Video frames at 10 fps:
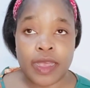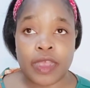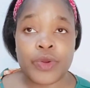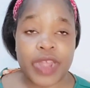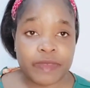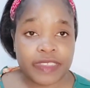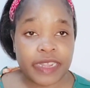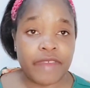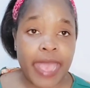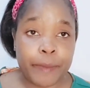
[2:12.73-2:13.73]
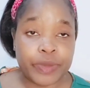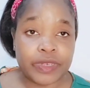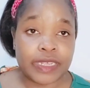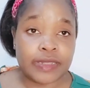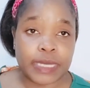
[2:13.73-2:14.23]
crimes that have
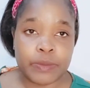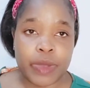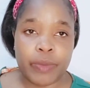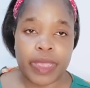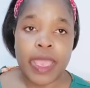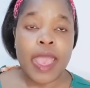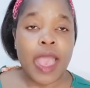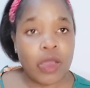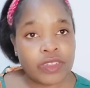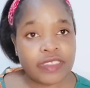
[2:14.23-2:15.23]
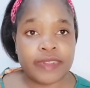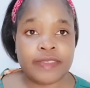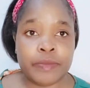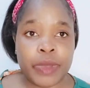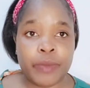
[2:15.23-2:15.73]
happened in Zimbabwe, outside
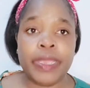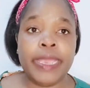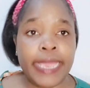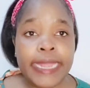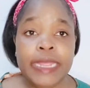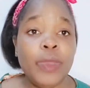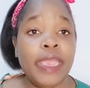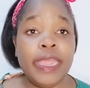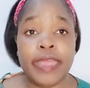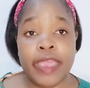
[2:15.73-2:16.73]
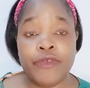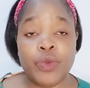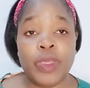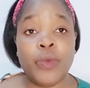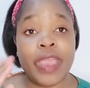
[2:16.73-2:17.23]
Zimbabwe, anywhere and
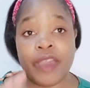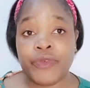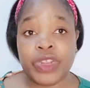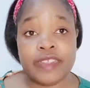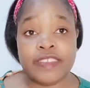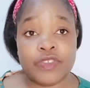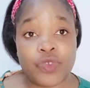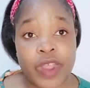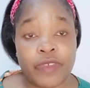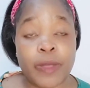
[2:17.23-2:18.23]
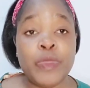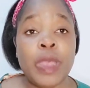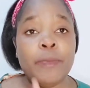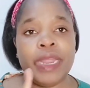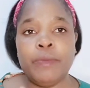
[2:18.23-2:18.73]
everywhere where Africans are thriving.
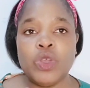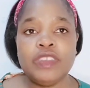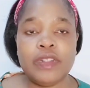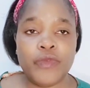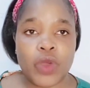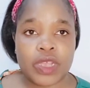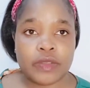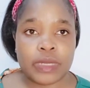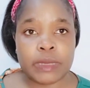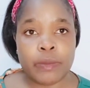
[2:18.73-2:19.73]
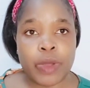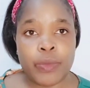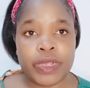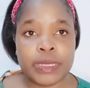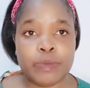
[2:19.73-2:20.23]
But I mostly focus on
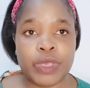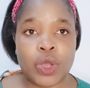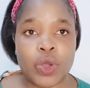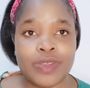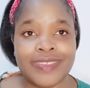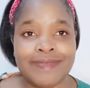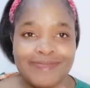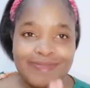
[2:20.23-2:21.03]
Zimbabweans because